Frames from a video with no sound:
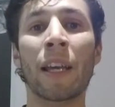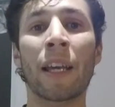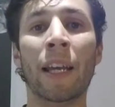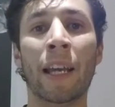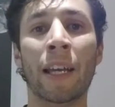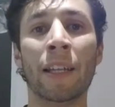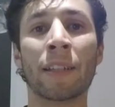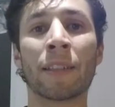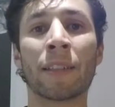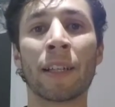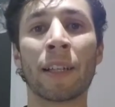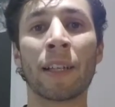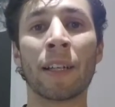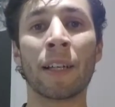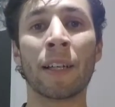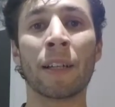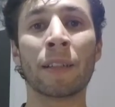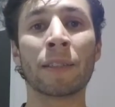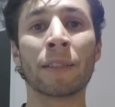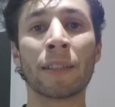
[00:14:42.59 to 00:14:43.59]
And
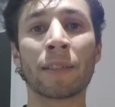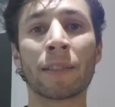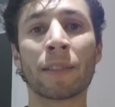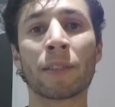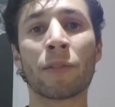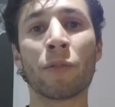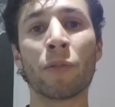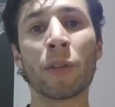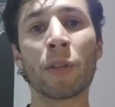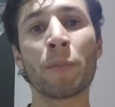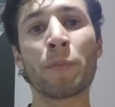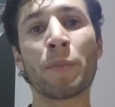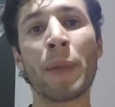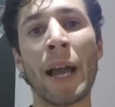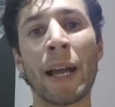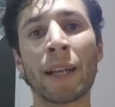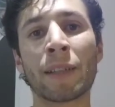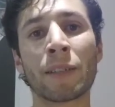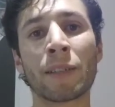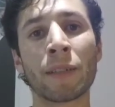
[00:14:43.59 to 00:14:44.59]
this is going
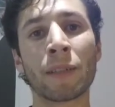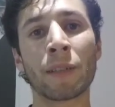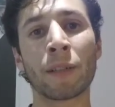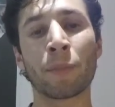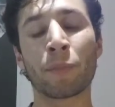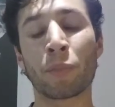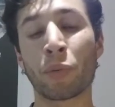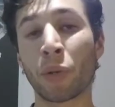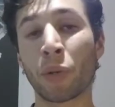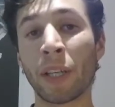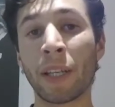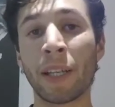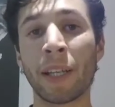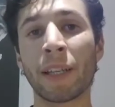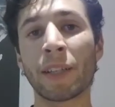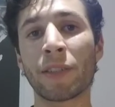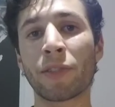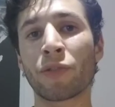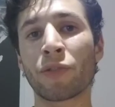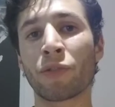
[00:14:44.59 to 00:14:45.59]
back to
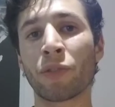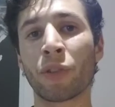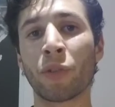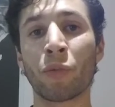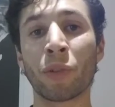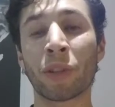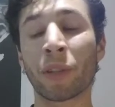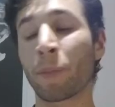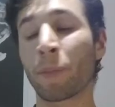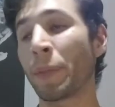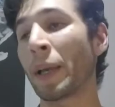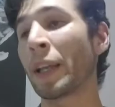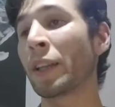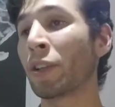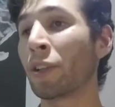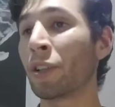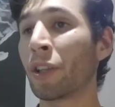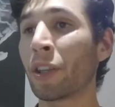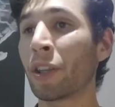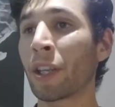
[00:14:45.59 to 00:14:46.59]
prehistory with the
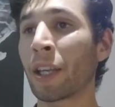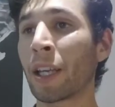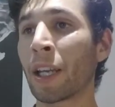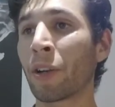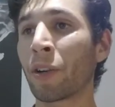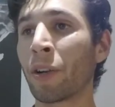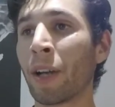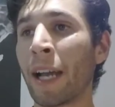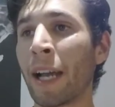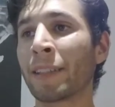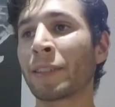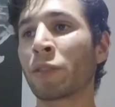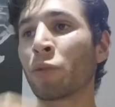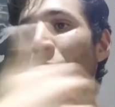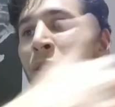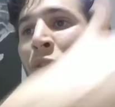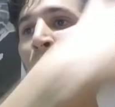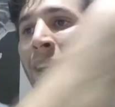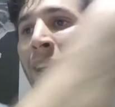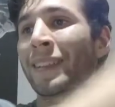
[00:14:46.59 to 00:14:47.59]
Paleolithic era as
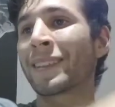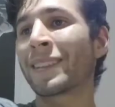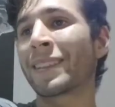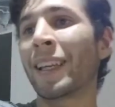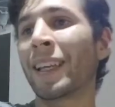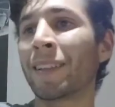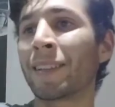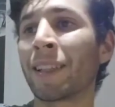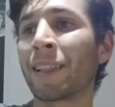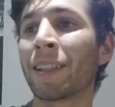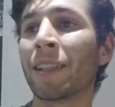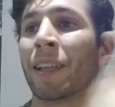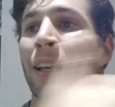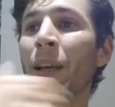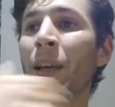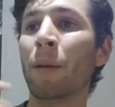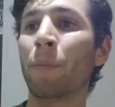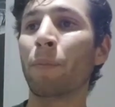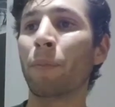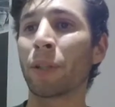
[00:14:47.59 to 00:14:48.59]
we transcended.
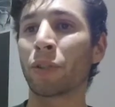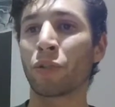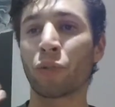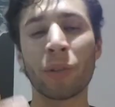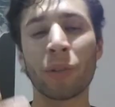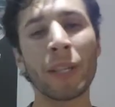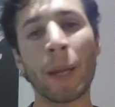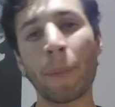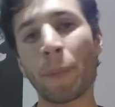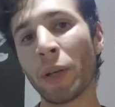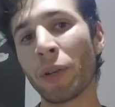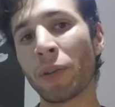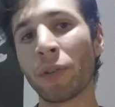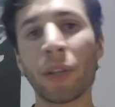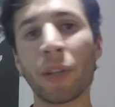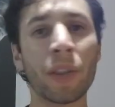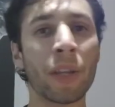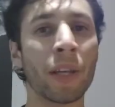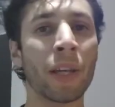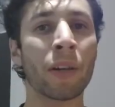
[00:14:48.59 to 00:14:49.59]
But during that
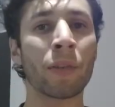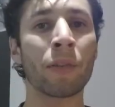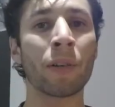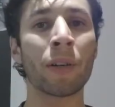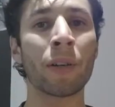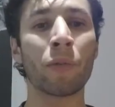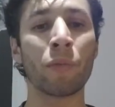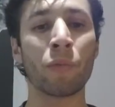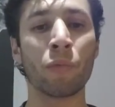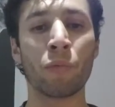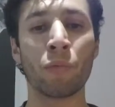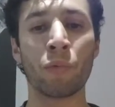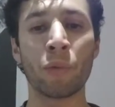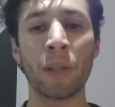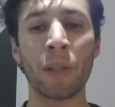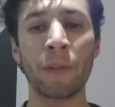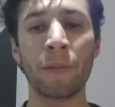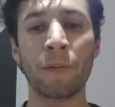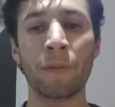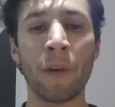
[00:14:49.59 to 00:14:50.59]
Paleolithic era,
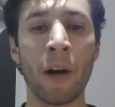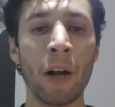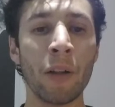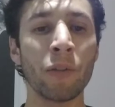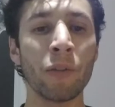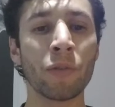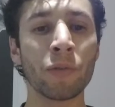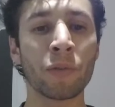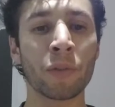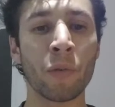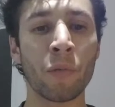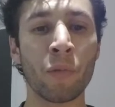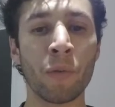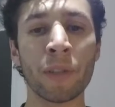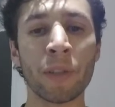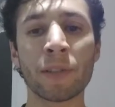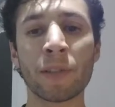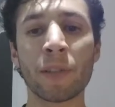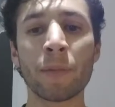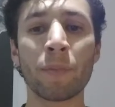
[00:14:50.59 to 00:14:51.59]
we followed the
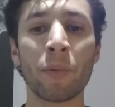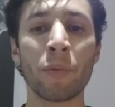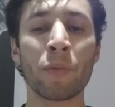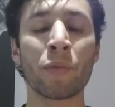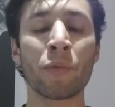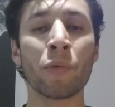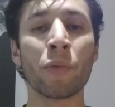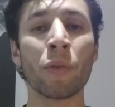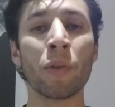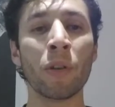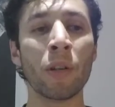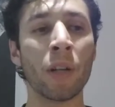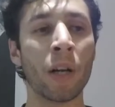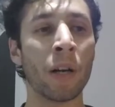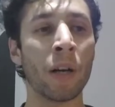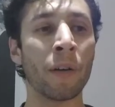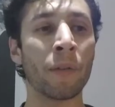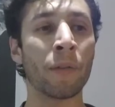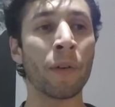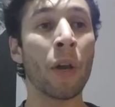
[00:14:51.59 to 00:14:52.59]
one simple rule
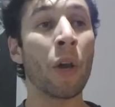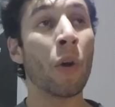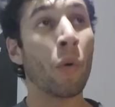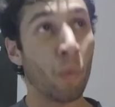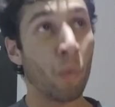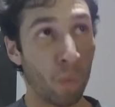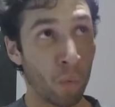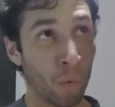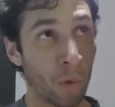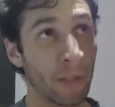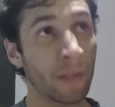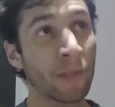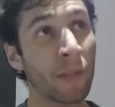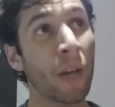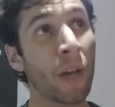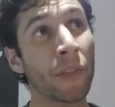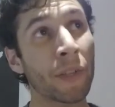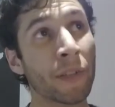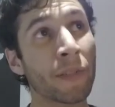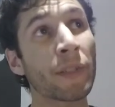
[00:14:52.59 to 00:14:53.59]
of we
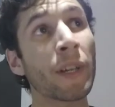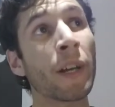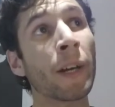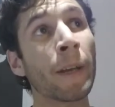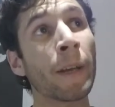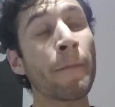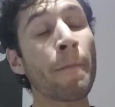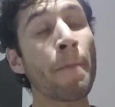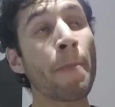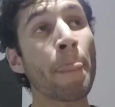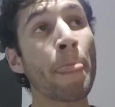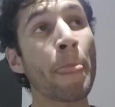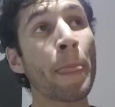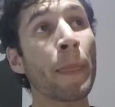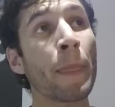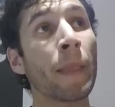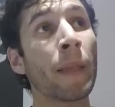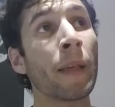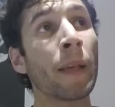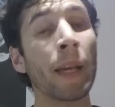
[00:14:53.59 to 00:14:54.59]
saw the sun
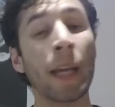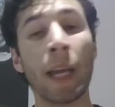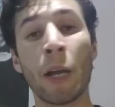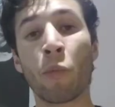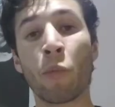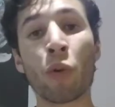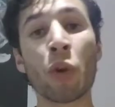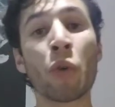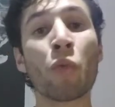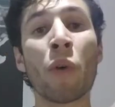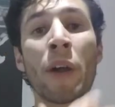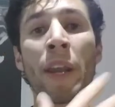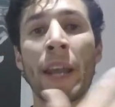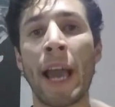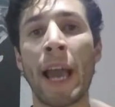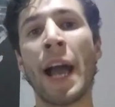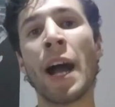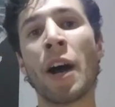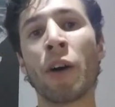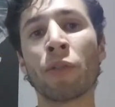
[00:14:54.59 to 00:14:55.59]
and we went
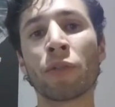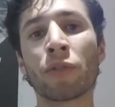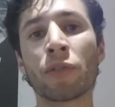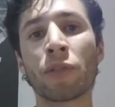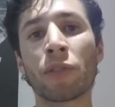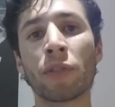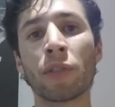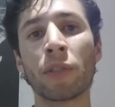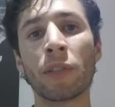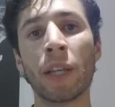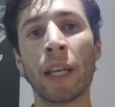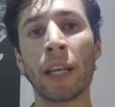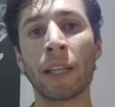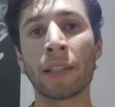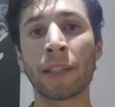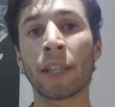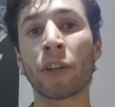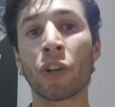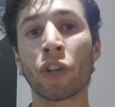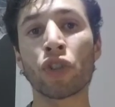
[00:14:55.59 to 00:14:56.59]
out
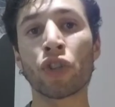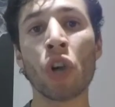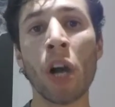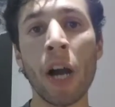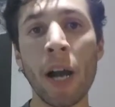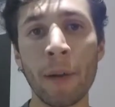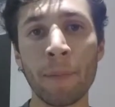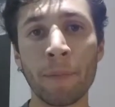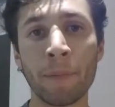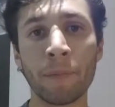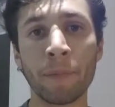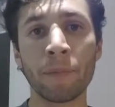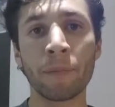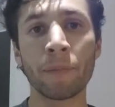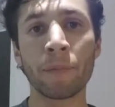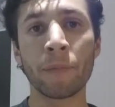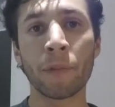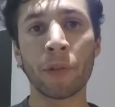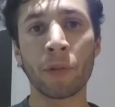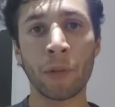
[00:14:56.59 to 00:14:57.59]
and did our job,
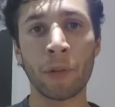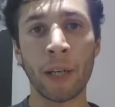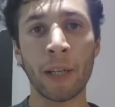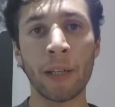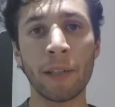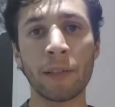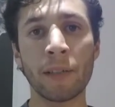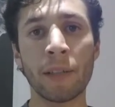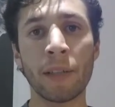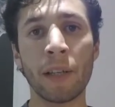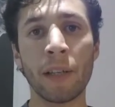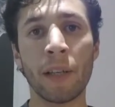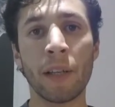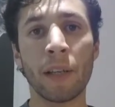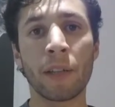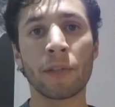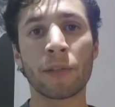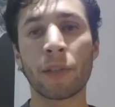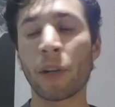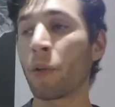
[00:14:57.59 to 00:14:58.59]
right?
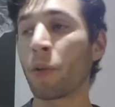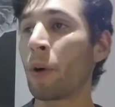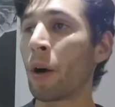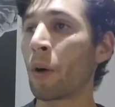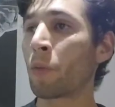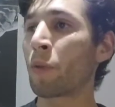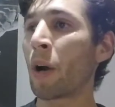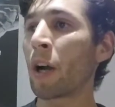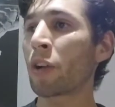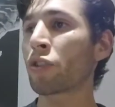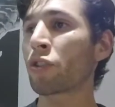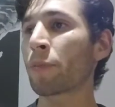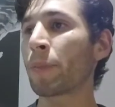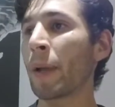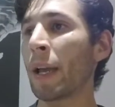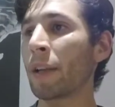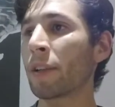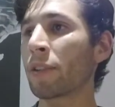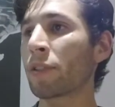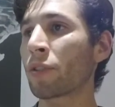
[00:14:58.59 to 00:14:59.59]
So Roger
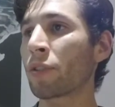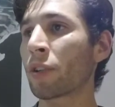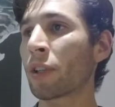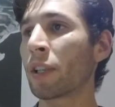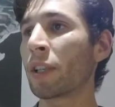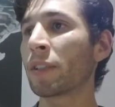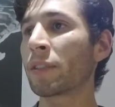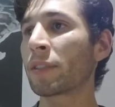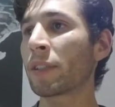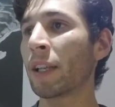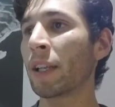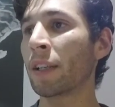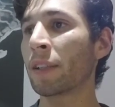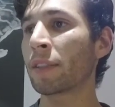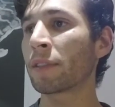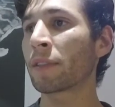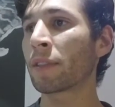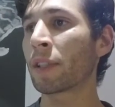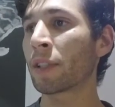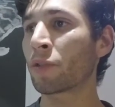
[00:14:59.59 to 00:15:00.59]
Bannister, he
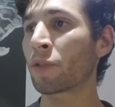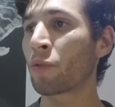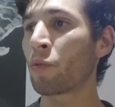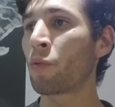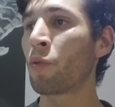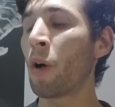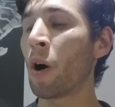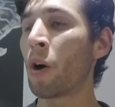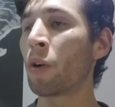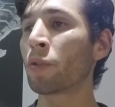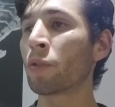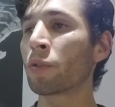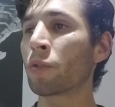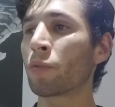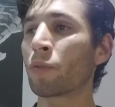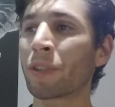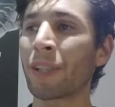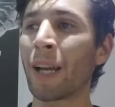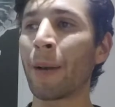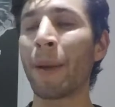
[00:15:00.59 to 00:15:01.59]
says this quote,
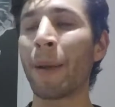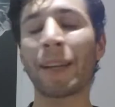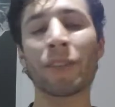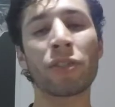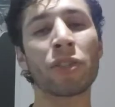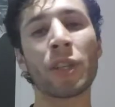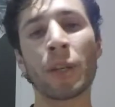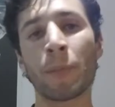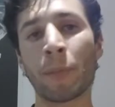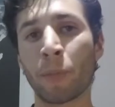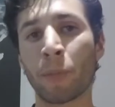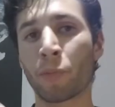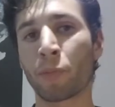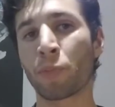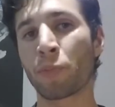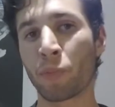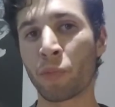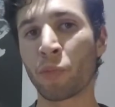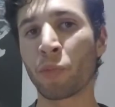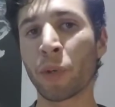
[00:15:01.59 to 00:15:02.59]
I'm actually going to be
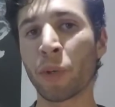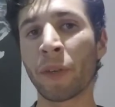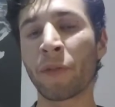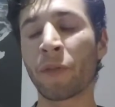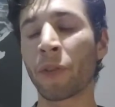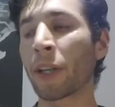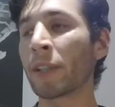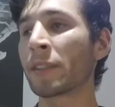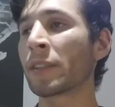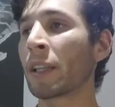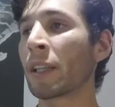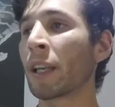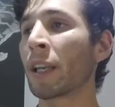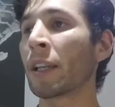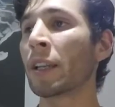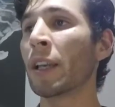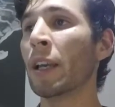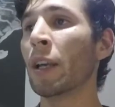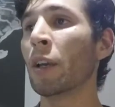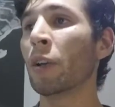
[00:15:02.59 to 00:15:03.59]
rephrasing
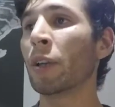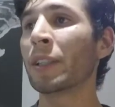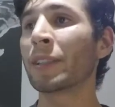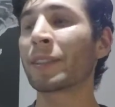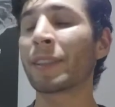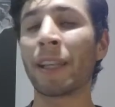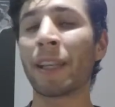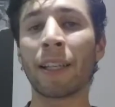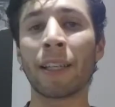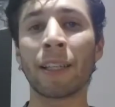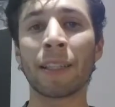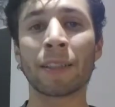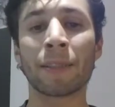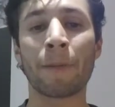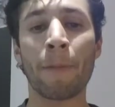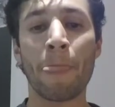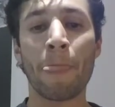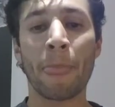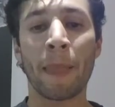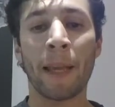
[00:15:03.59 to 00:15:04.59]
it. He
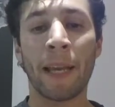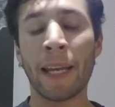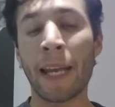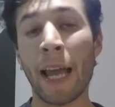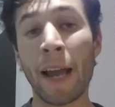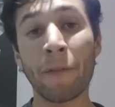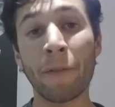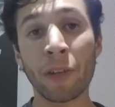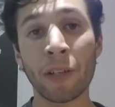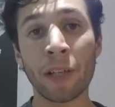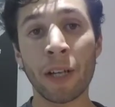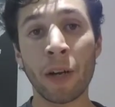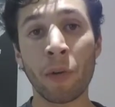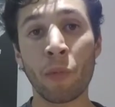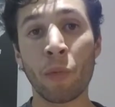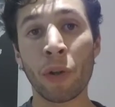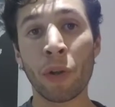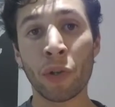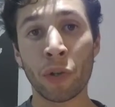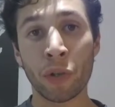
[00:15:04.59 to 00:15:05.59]
says, in Africa,
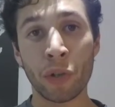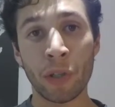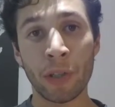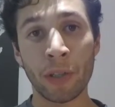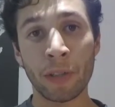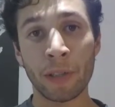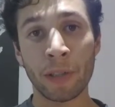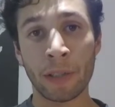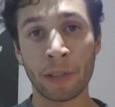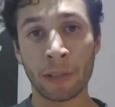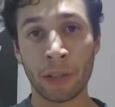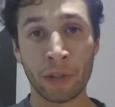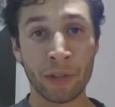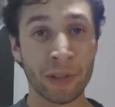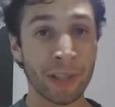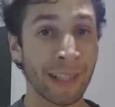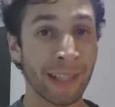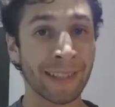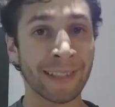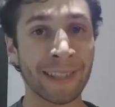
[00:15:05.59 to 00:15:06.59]
whether there
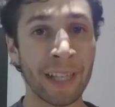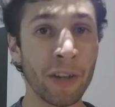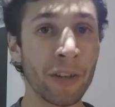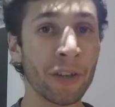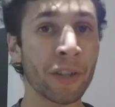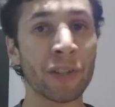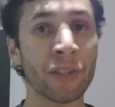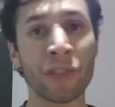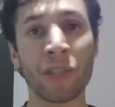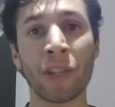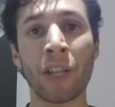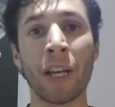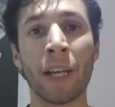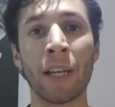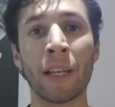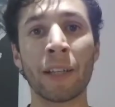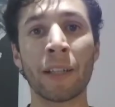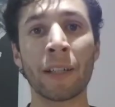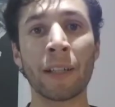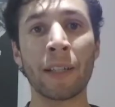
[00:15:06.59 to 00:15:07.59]
is a gazelle and there's a
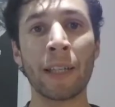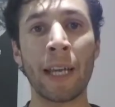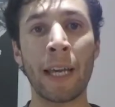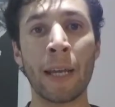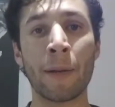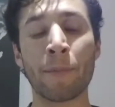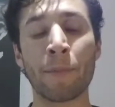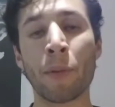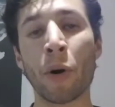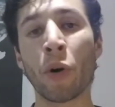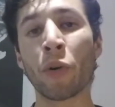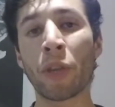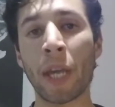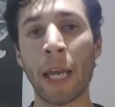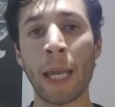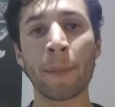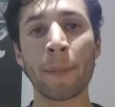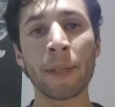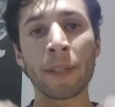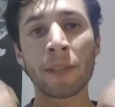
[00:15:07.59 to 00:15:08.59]
lion, and both
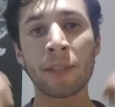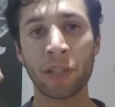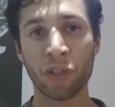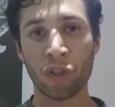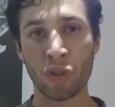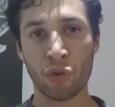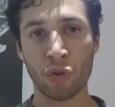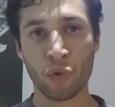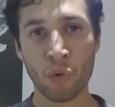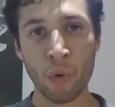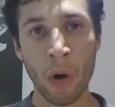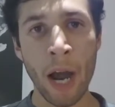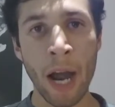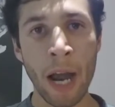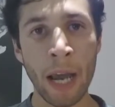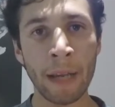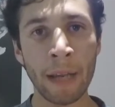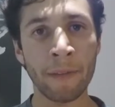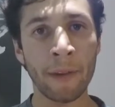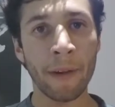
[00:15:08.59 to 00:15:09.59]
aiming to
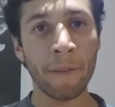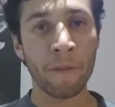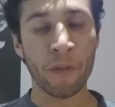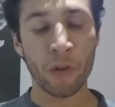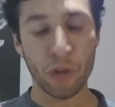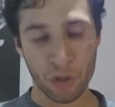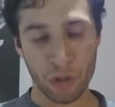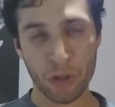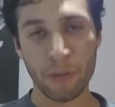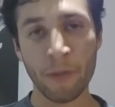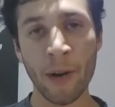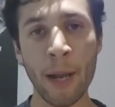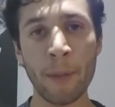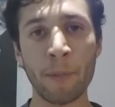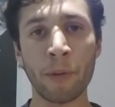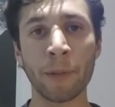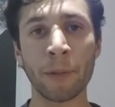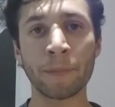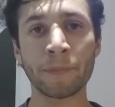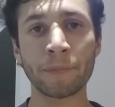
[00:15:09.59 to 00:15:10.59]
strive for
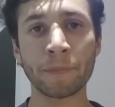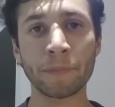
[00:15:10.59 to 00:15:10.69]
survival.